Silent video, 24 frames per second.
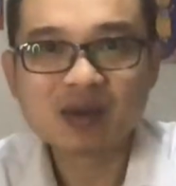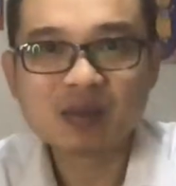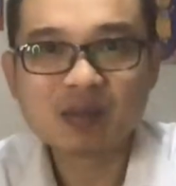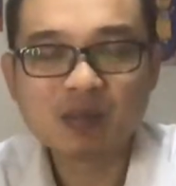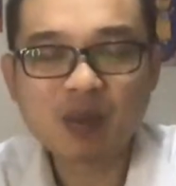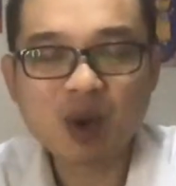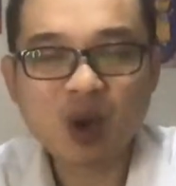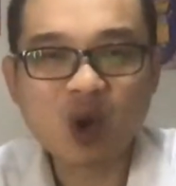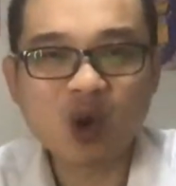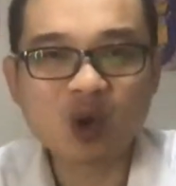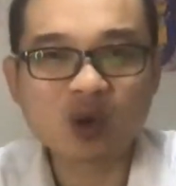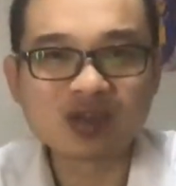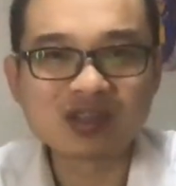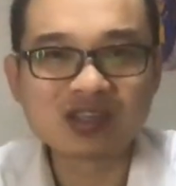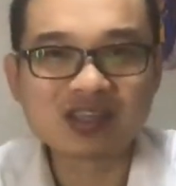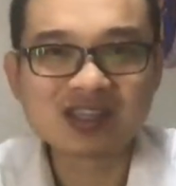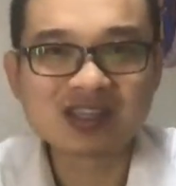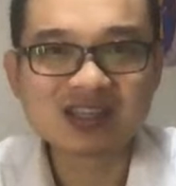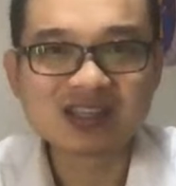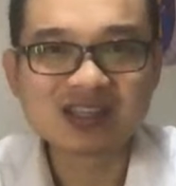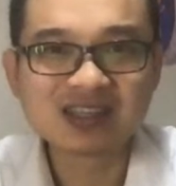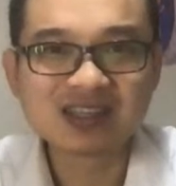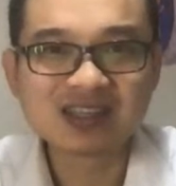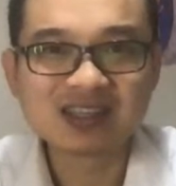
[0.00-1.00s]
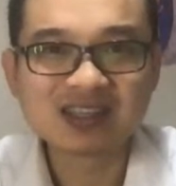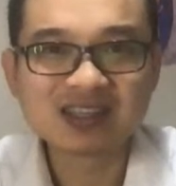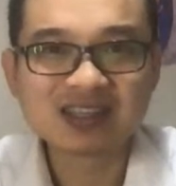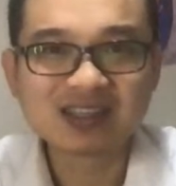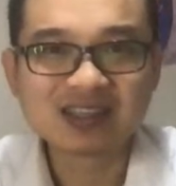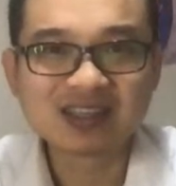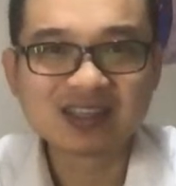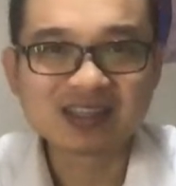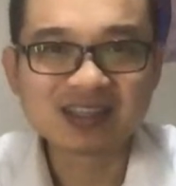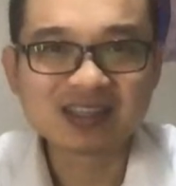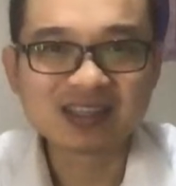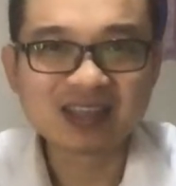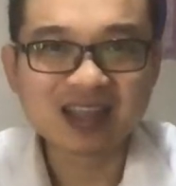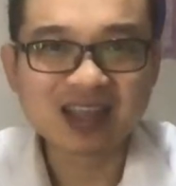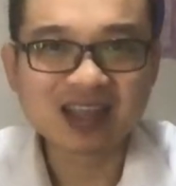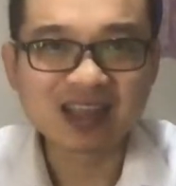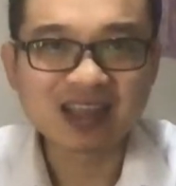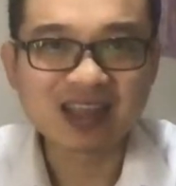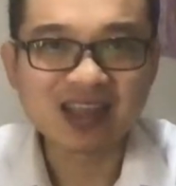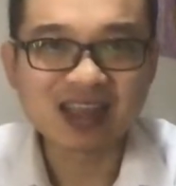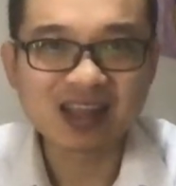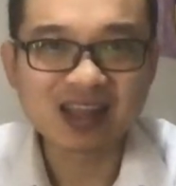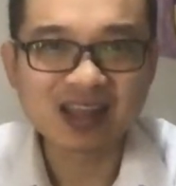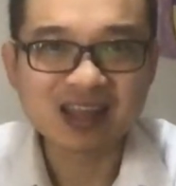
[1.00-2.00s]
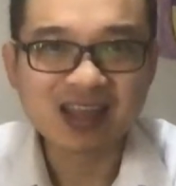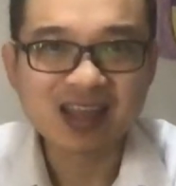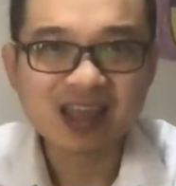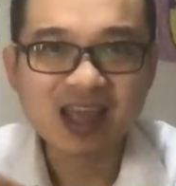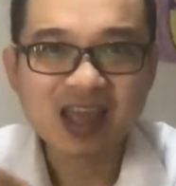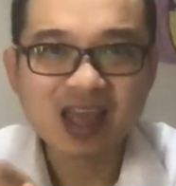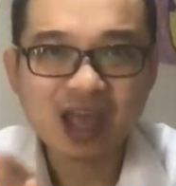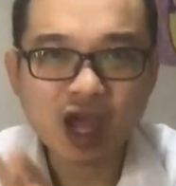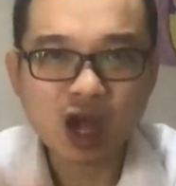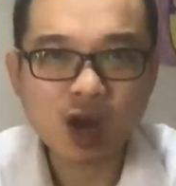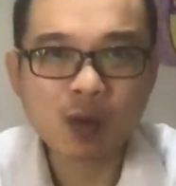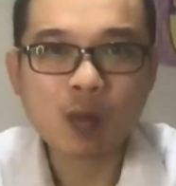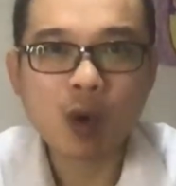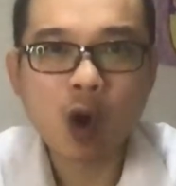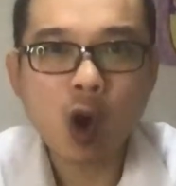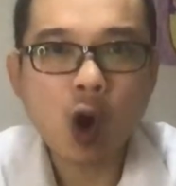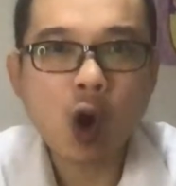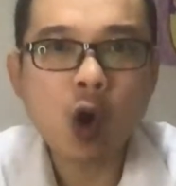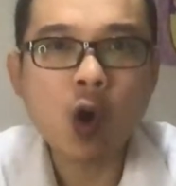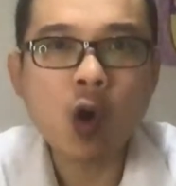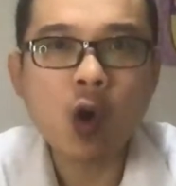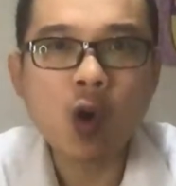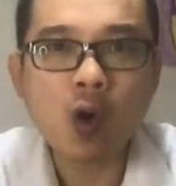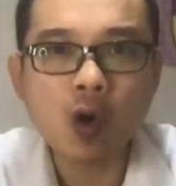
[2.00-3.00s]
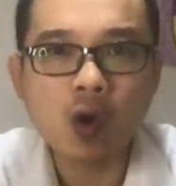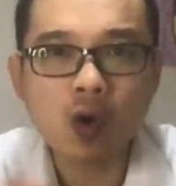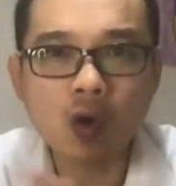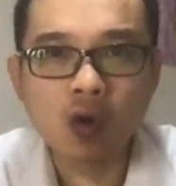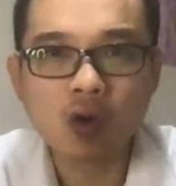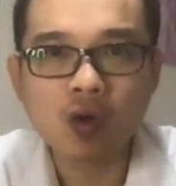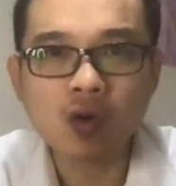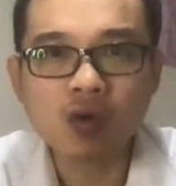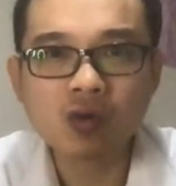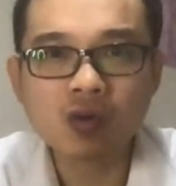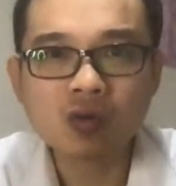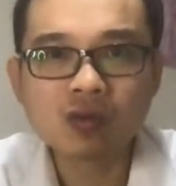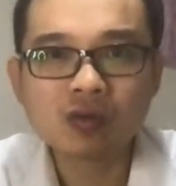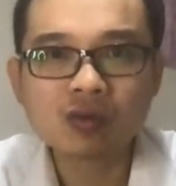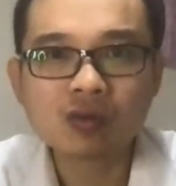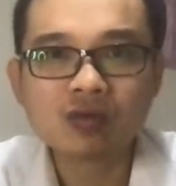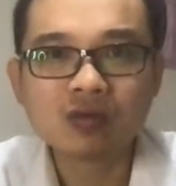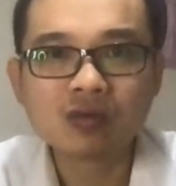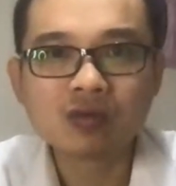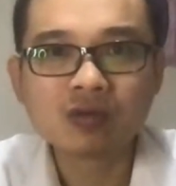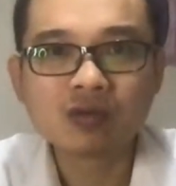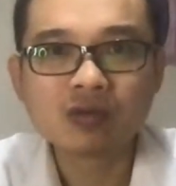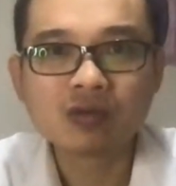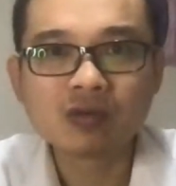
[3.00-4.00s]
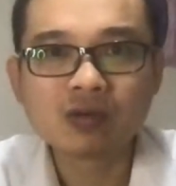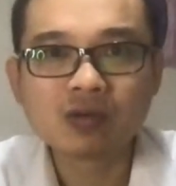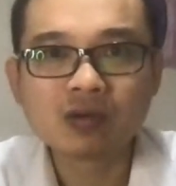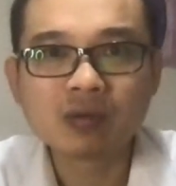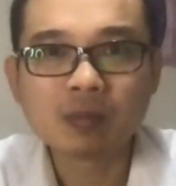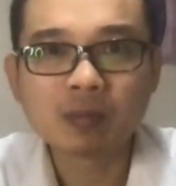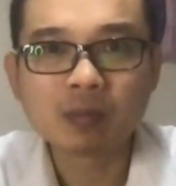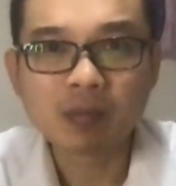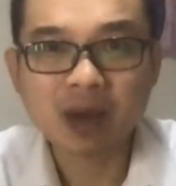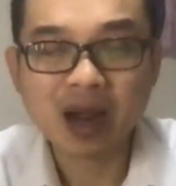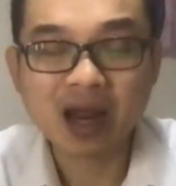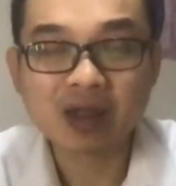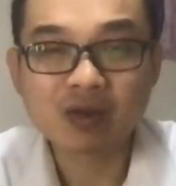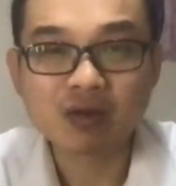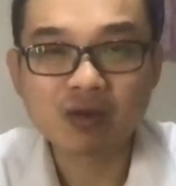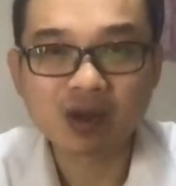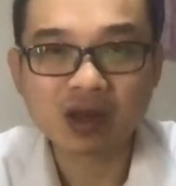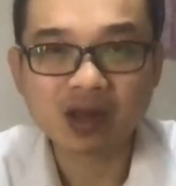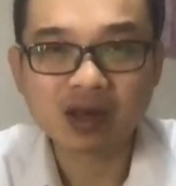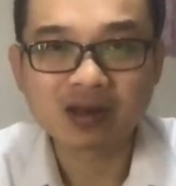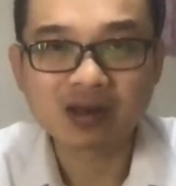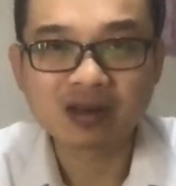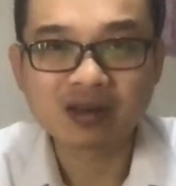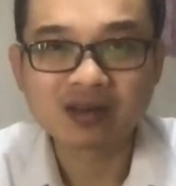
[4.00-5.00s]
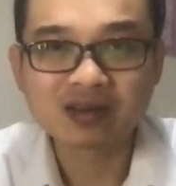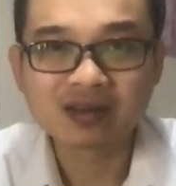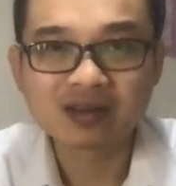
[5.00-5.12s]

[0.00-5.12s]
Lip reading: point that can help all migraine.